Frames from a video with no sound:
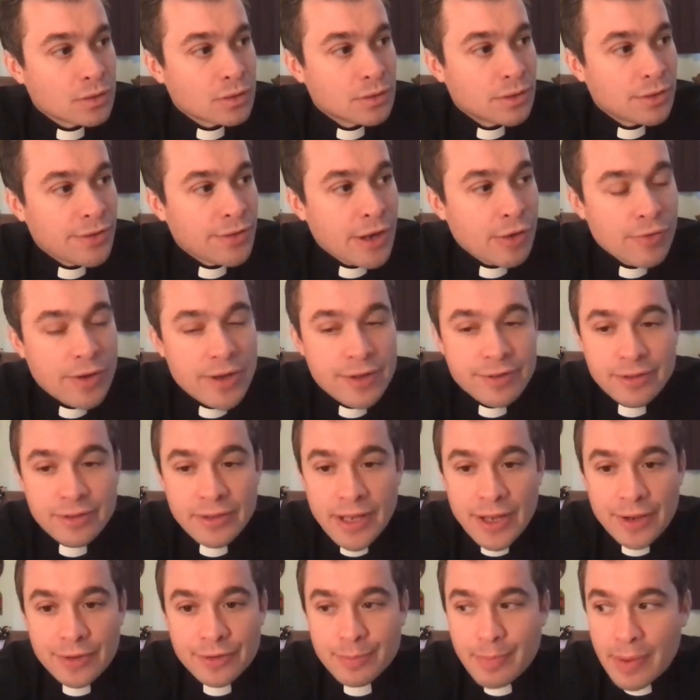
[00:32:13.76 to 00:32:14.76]
there is
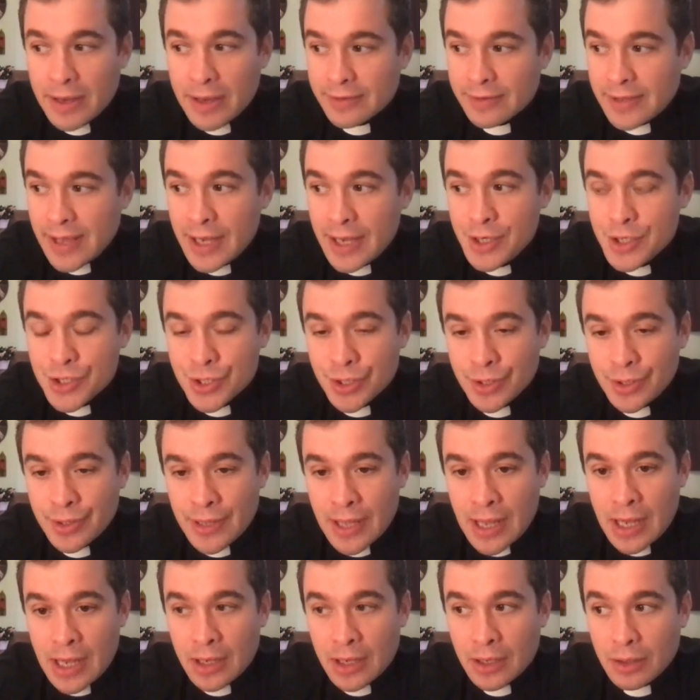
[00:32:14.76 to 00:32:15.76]
an expectation
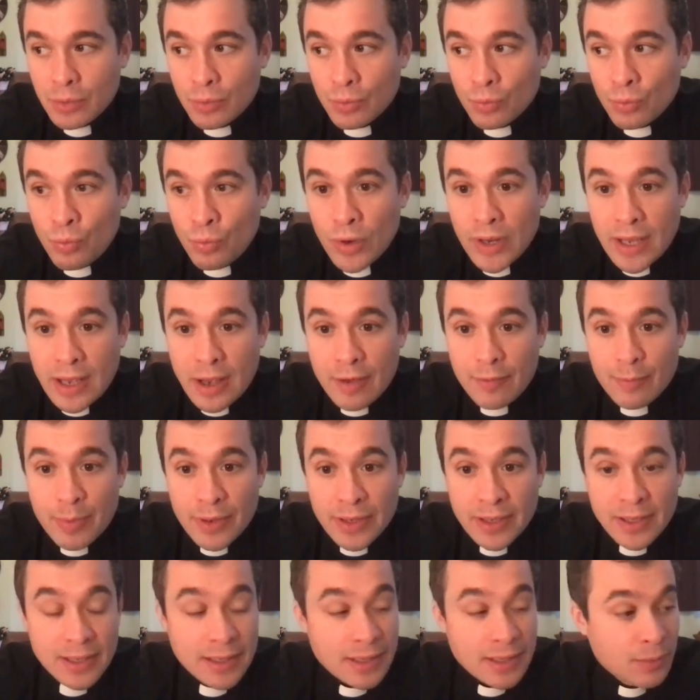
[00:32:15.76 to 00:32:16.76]
that we are
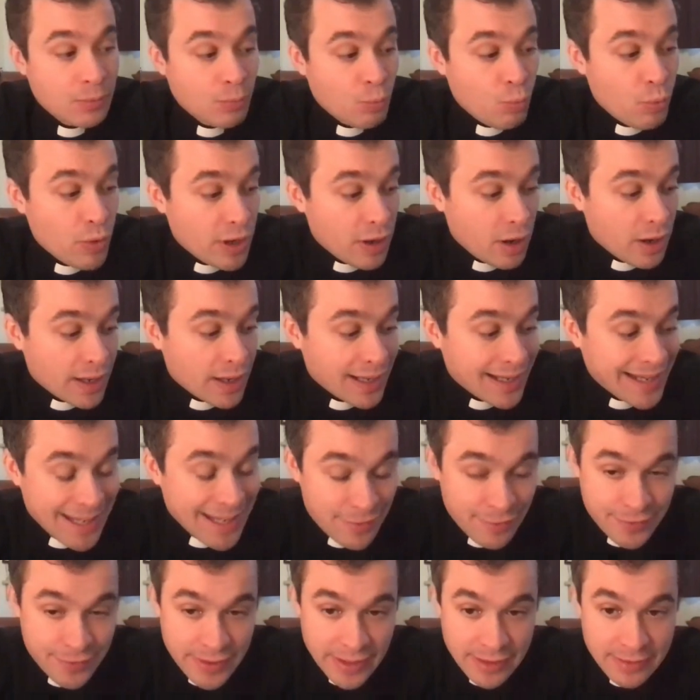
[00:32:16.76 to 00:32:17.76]

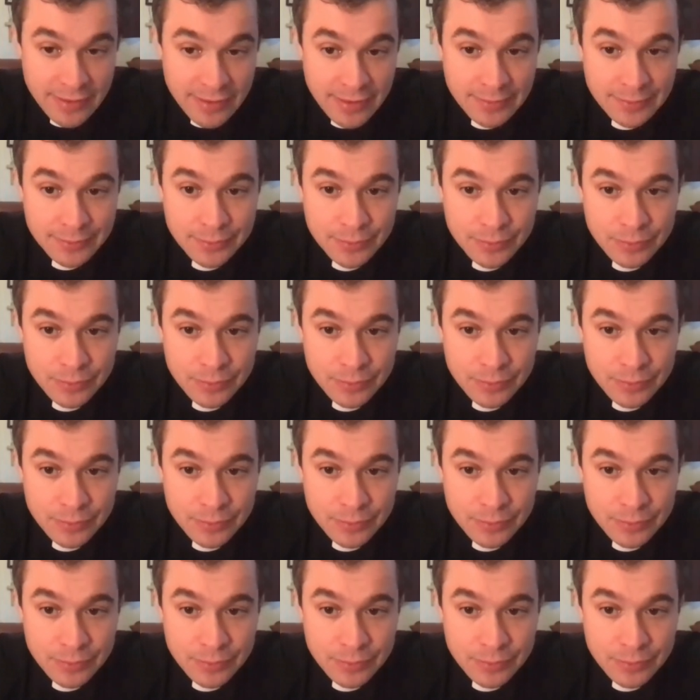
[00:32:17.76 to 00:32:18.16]
gifted